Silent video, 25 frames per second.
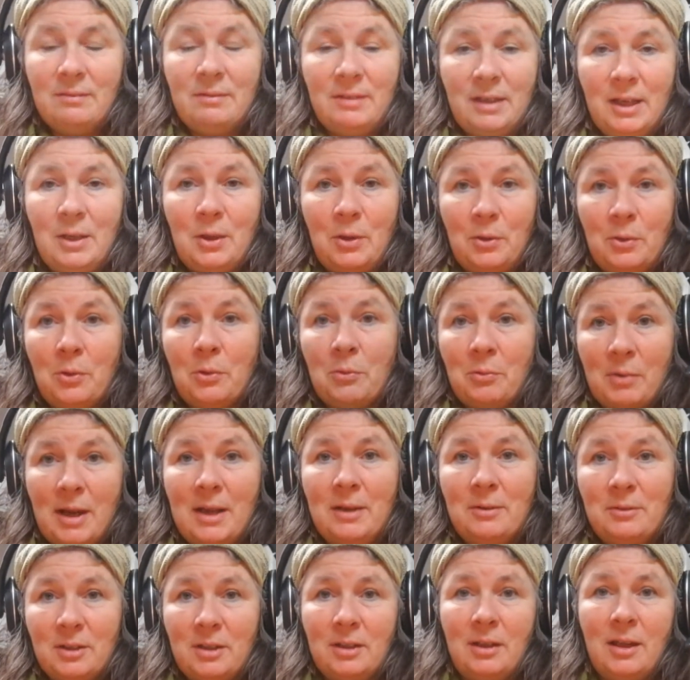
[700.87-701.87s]
go
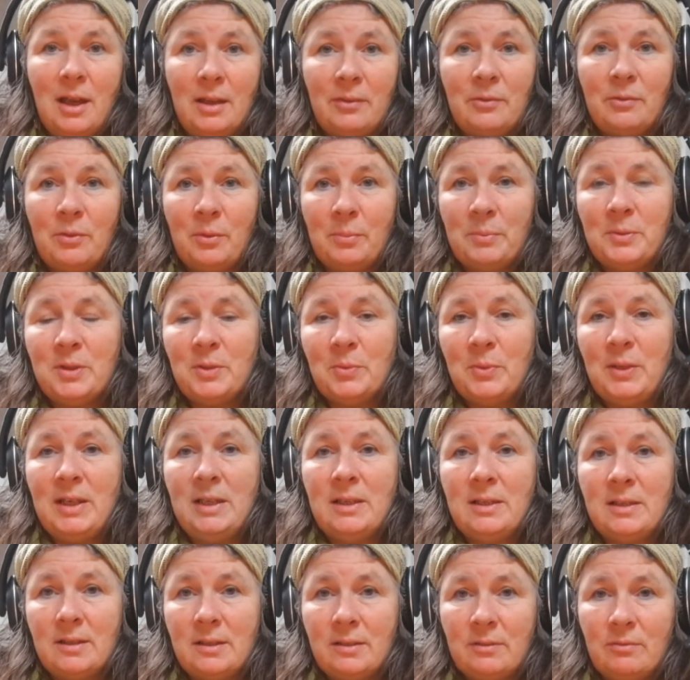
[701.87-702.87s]
around and gather up
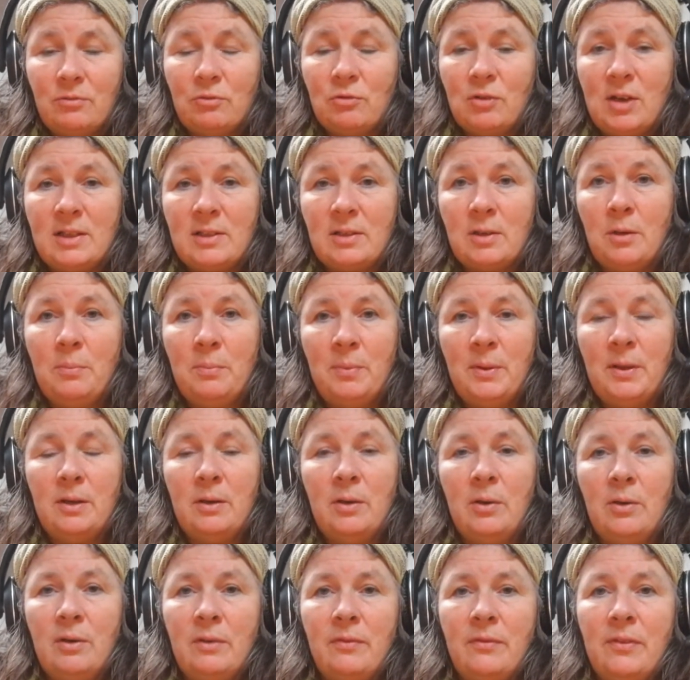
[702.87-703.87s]
sweets and dress up and
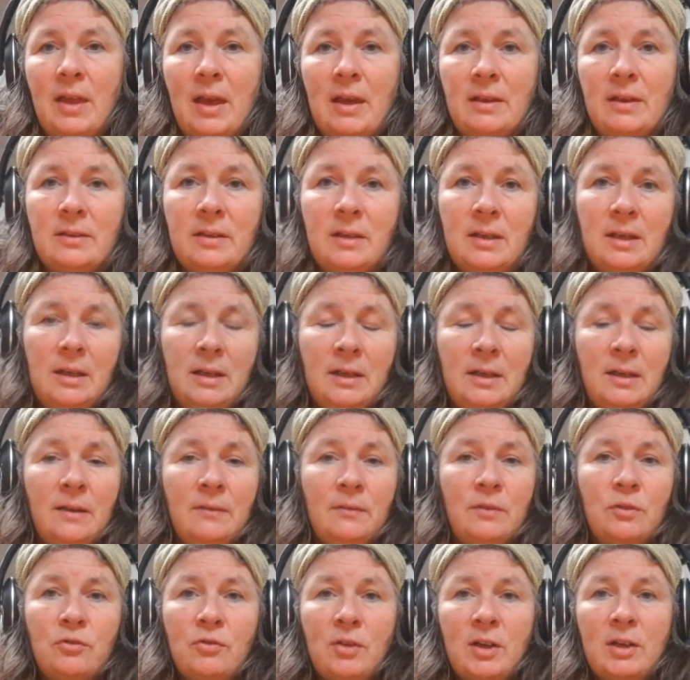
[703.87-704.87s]
all of that.
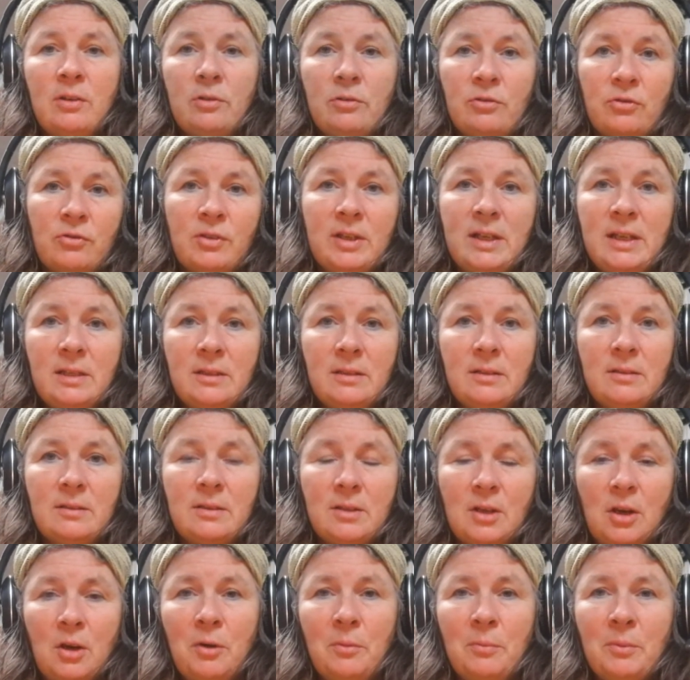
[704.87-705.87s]
The trick or treat
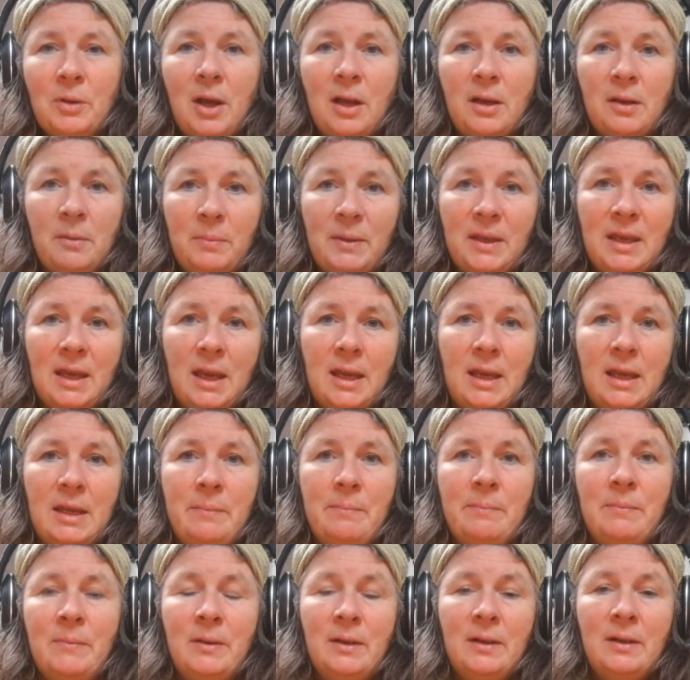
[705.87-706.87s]
term kind of
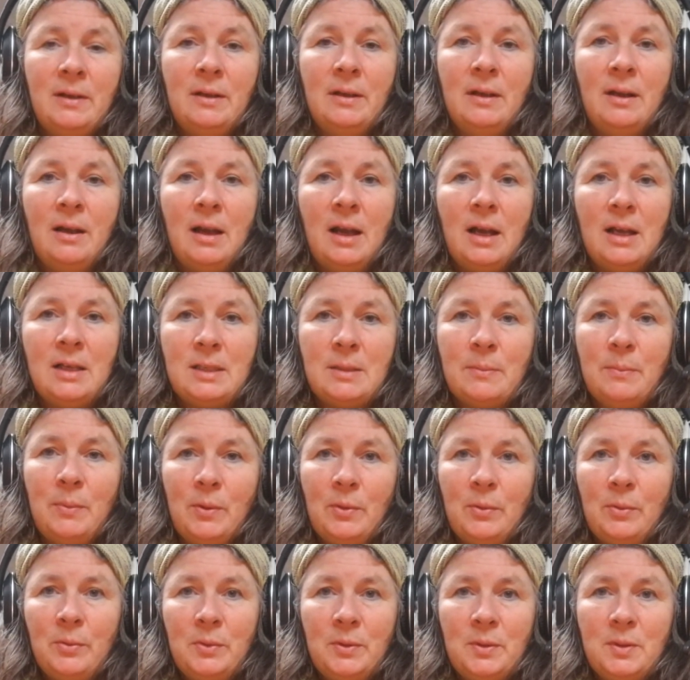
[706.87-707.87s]
became, I
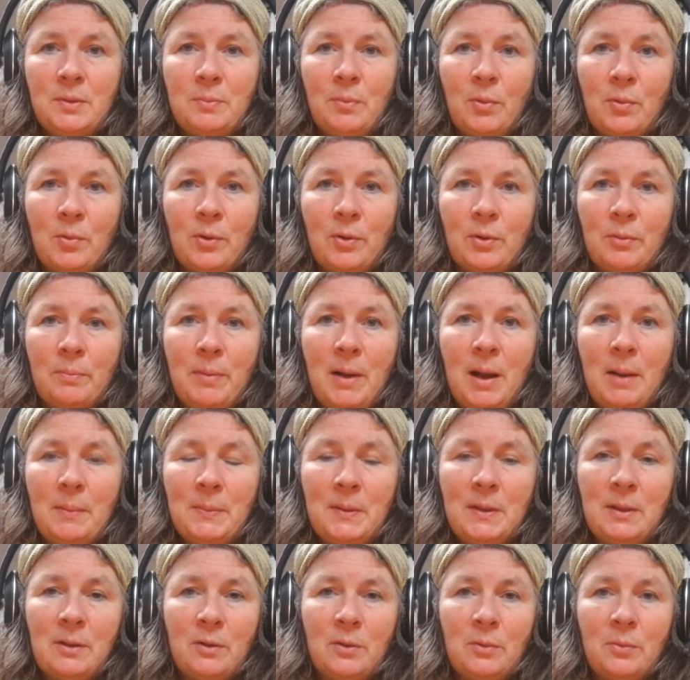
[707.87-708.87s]
suppose, more
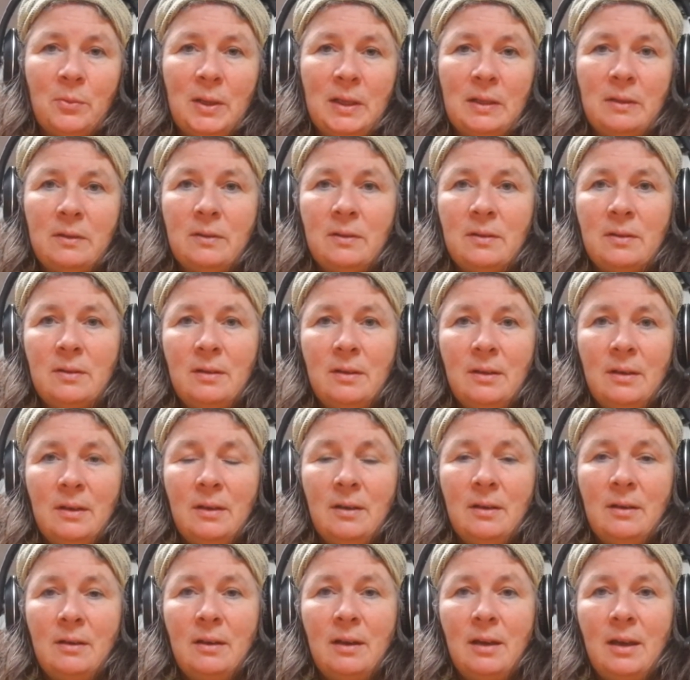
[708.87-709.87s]
popular with
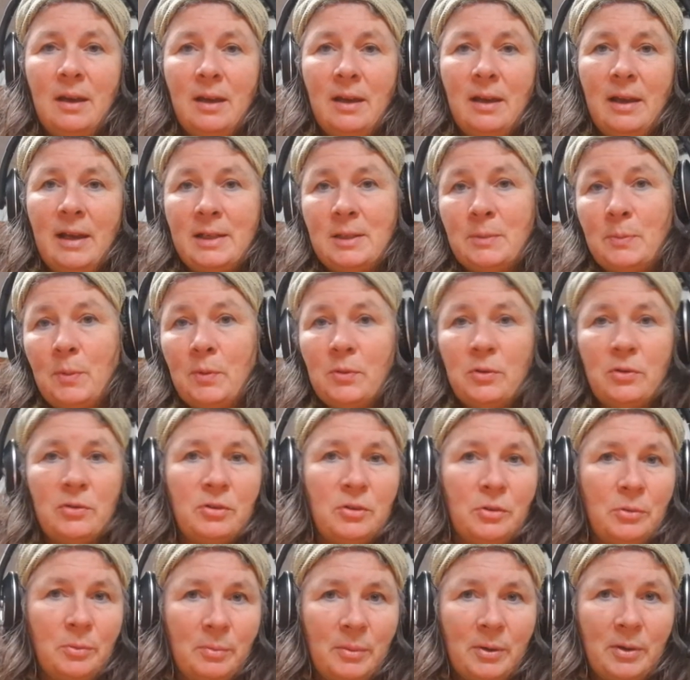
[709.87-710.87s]
exposure
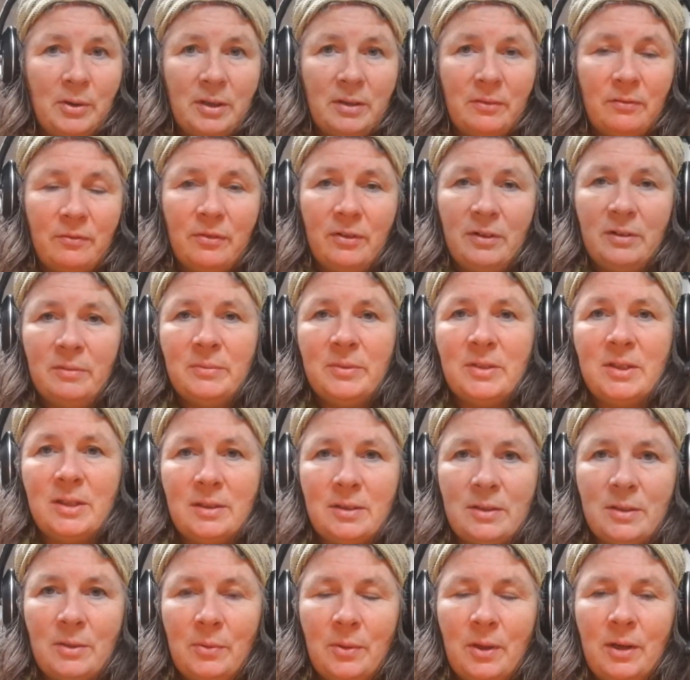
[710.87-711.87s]
to American films and
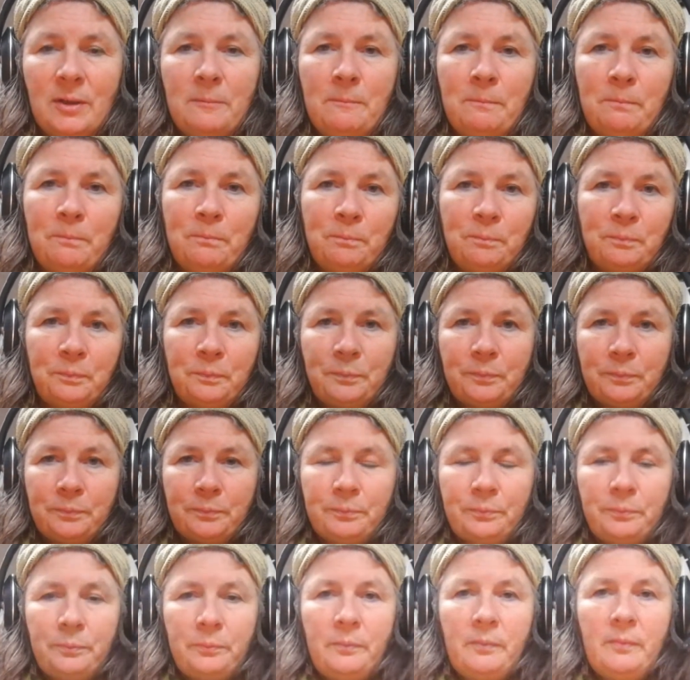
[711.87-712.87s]
so on.
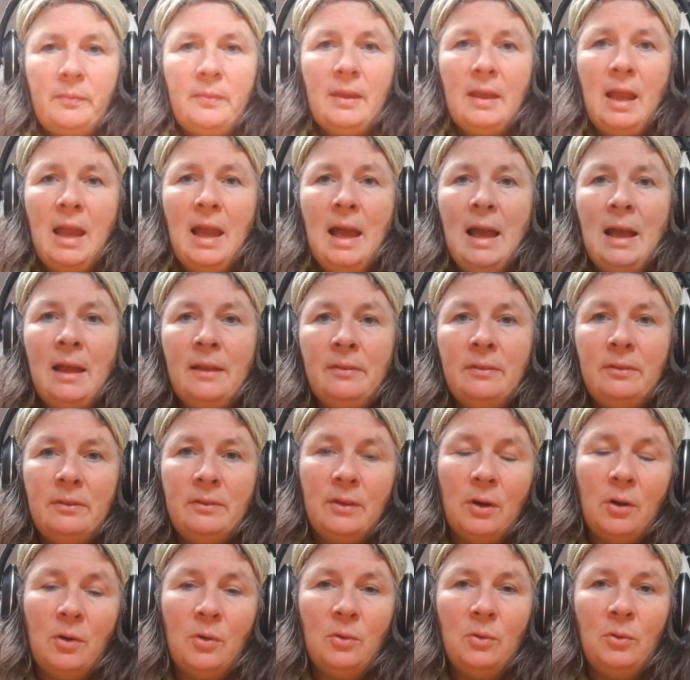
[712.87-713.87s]
And
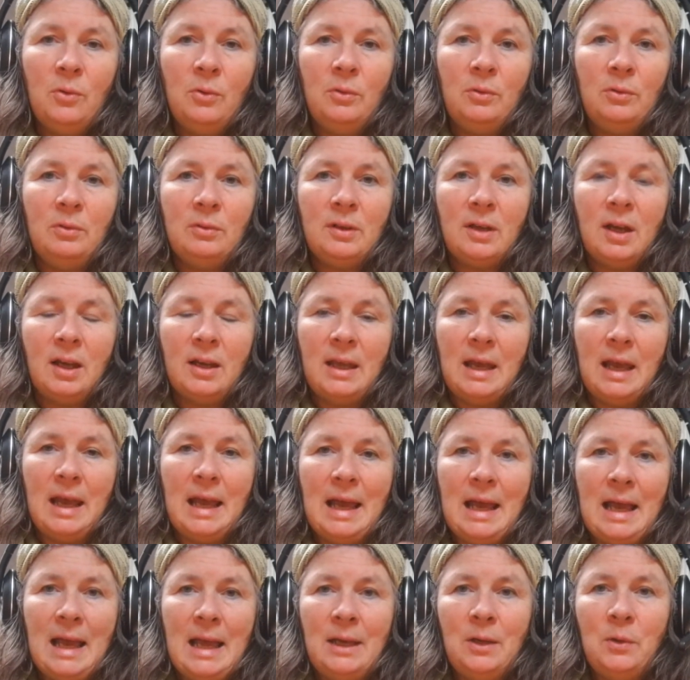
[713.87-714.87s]
the whole kind of
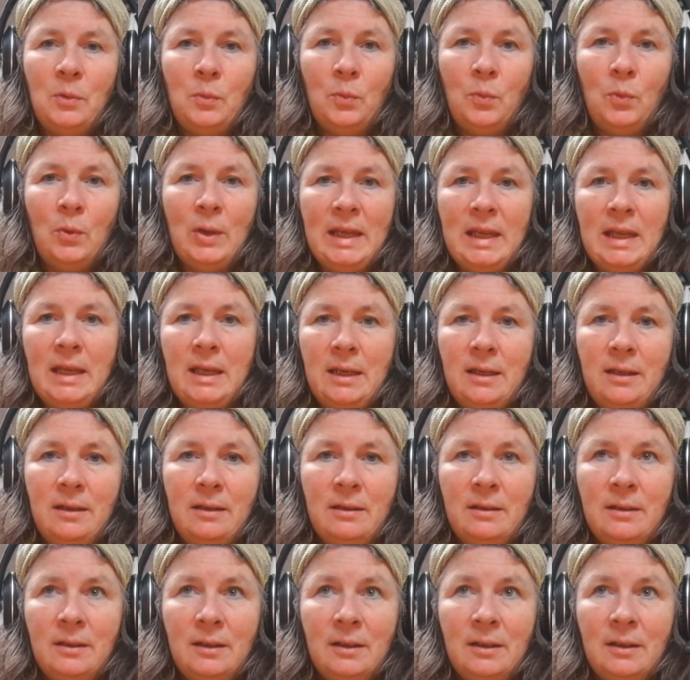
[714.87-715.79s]
Halloween